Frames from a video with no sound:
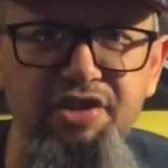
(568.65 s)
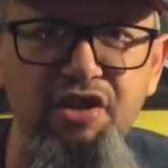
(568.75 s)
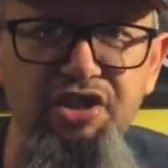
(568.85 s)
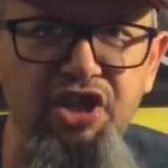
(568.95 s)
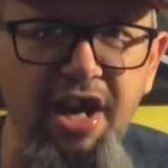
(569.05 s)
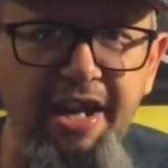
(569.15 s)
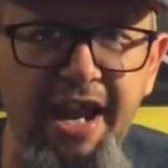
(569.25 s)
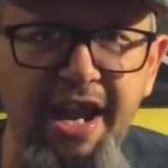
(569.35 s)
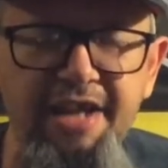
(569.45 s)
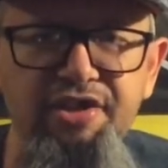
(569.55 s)
You get giant
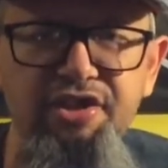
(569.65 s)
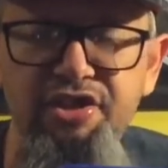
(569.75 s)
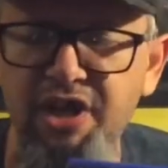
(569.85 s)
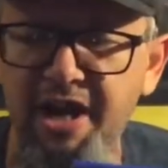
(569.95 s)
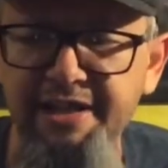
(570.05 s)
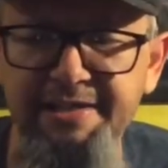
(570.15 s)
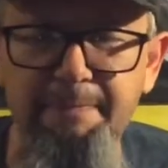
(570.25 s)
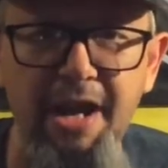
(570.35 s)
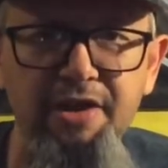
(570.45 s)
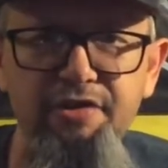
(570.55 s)
ants, giant
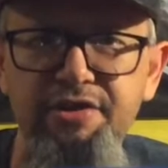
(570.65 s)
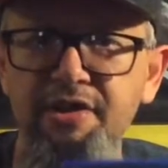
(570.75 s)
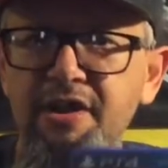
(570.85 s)
spiders,